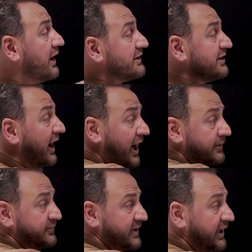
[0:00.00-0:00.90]
One of
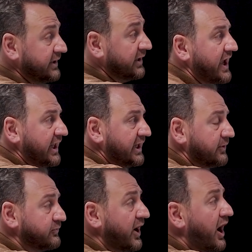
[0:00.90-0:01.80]
these letters,
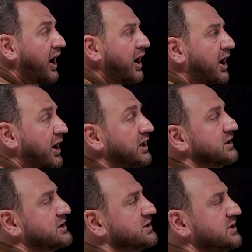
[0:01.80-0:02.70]
Elif, Ha,
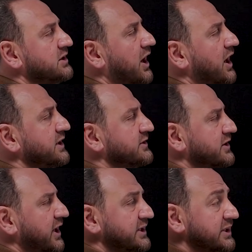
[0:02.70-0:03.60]
Kh, Ayn,
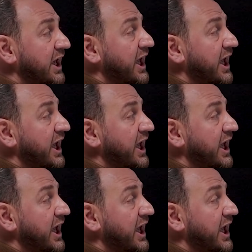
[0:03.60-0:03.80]
Ghayn.